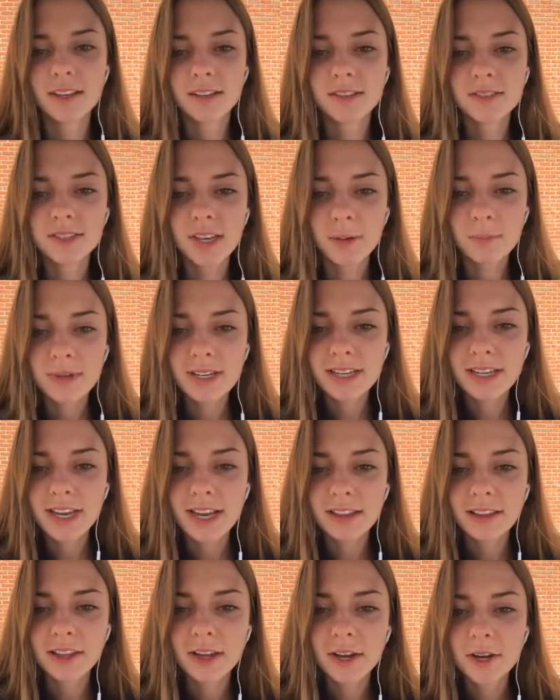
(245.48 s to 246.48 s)
Sami,
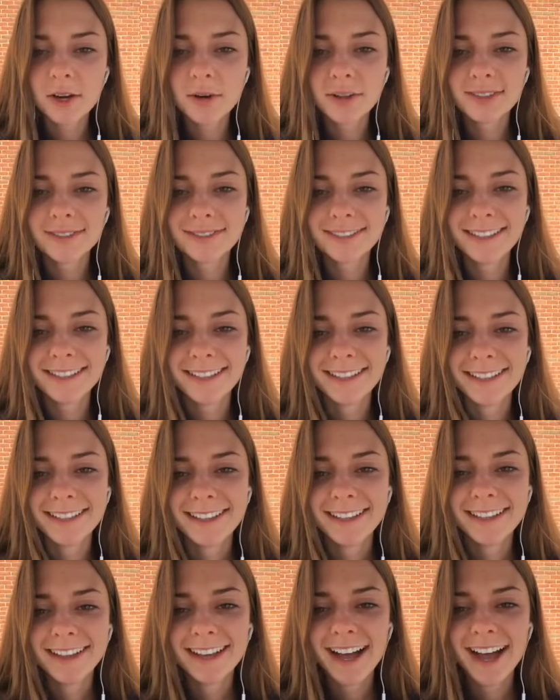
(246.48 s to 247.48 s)
hello.
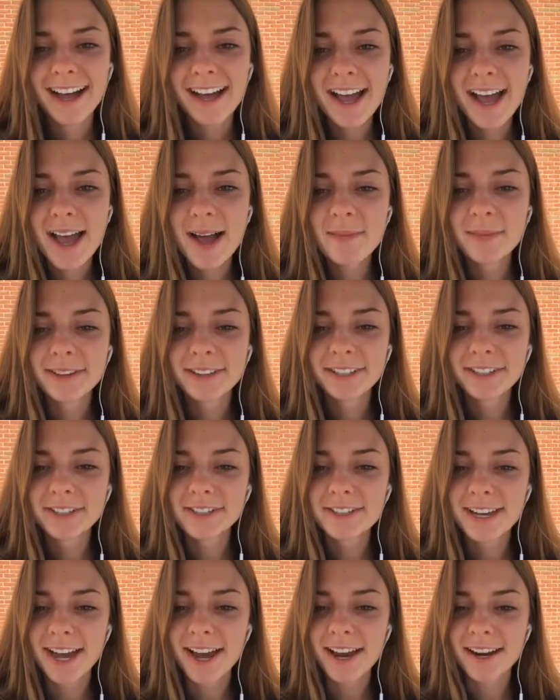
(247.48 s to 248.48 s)
I am a
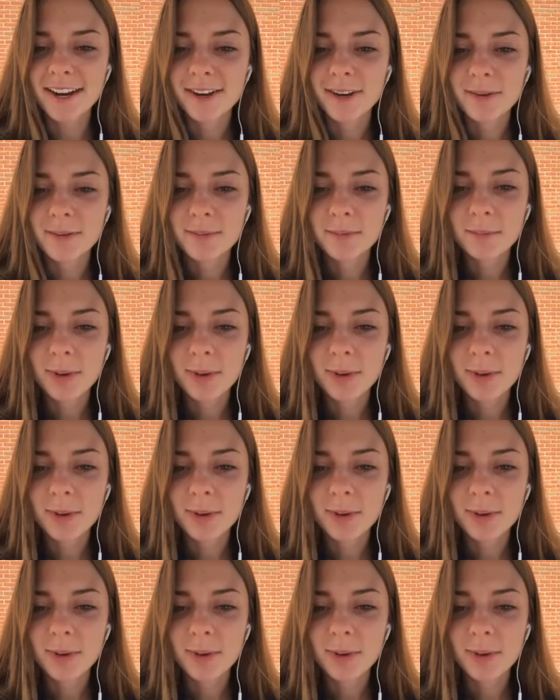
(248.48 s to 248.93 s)
little tired,